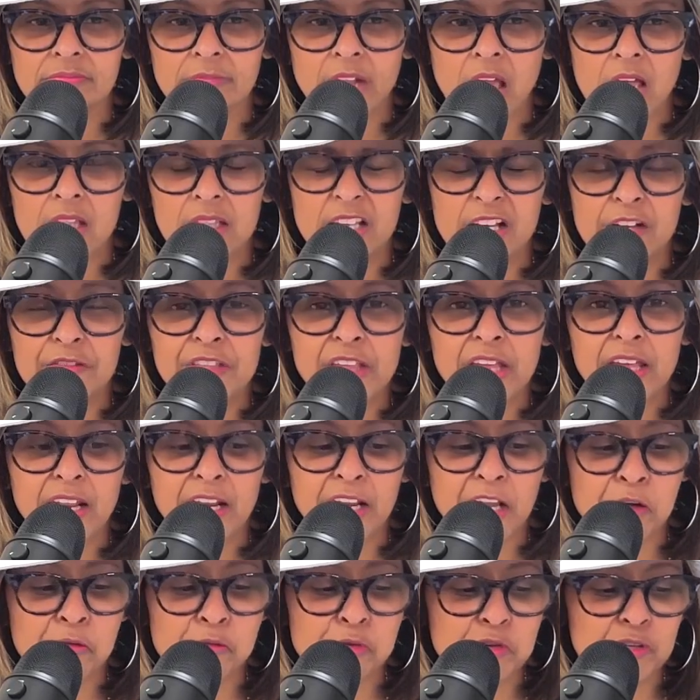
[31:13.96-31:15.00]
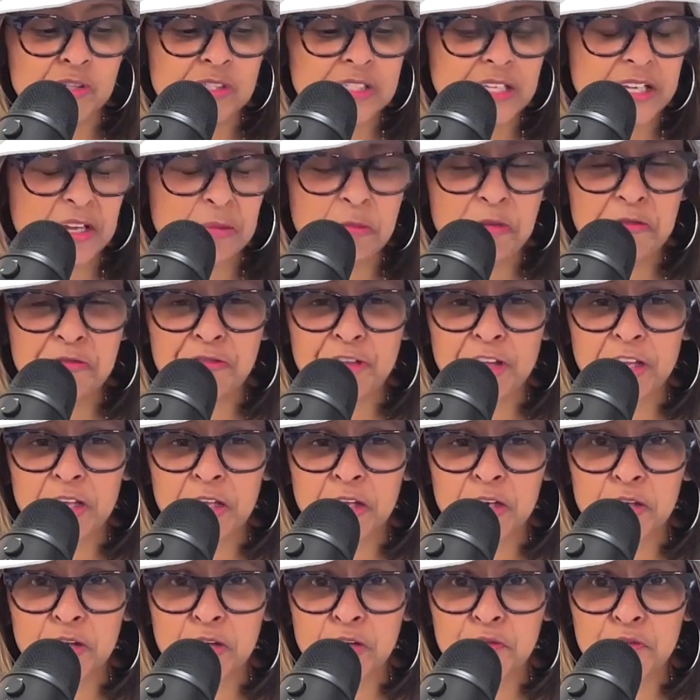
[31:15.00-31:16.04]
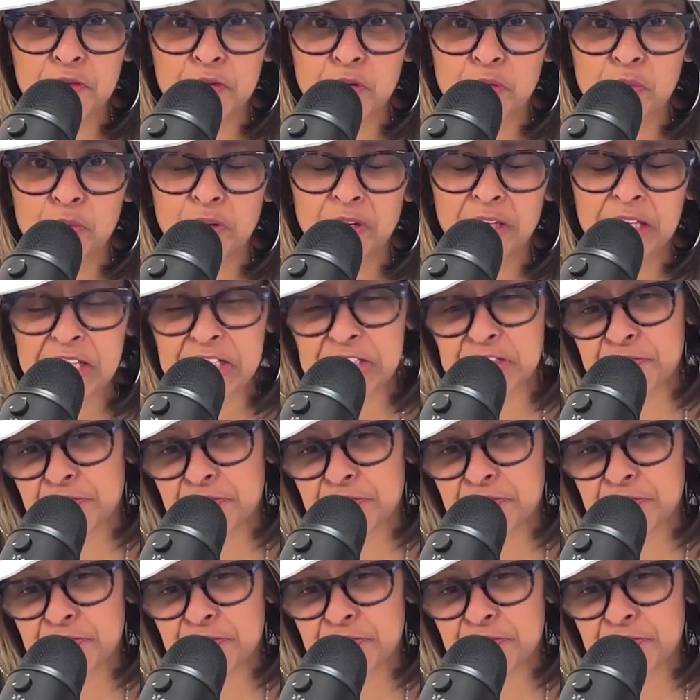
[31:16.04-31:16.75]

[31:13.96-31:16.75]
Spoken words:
I love that. And I will say I'm a fan of your work as a